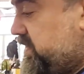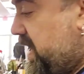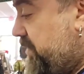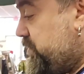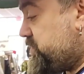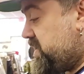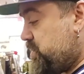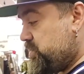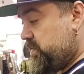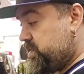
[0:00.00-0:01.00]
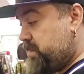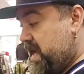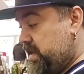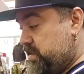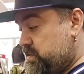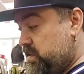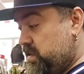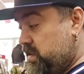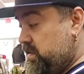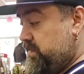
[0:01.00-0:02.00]
Conversational Spanish
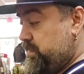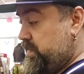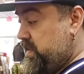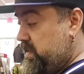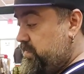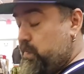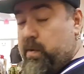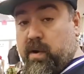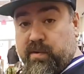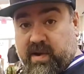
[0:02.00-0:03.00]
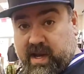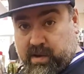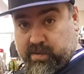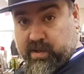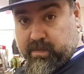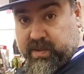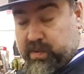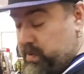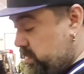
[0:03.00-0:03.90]
for the 400 800 computer.